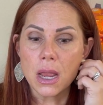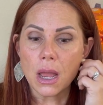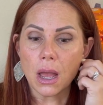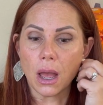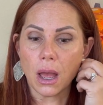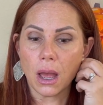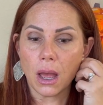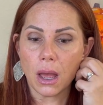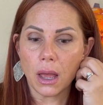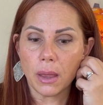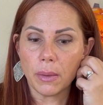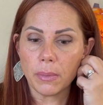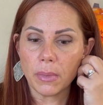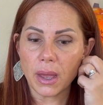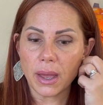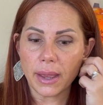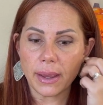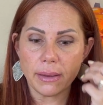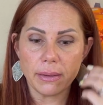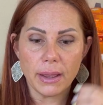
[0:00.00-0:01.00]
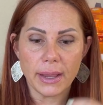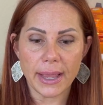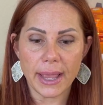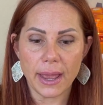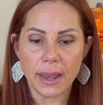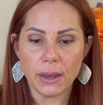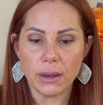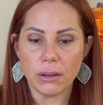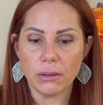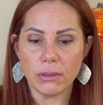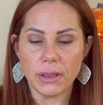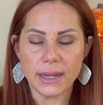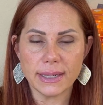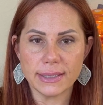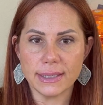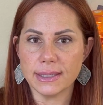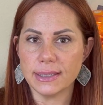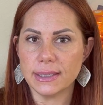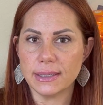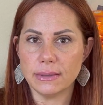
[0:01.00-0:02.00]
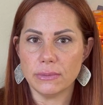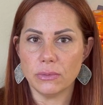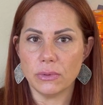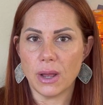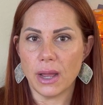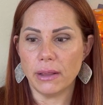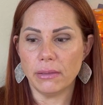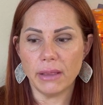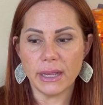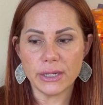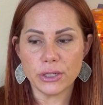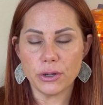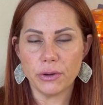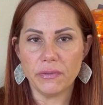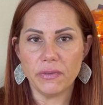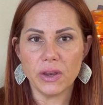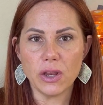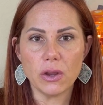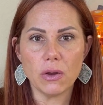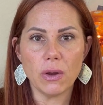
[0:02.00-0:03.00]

Um, I again, Alexis, I liked her video.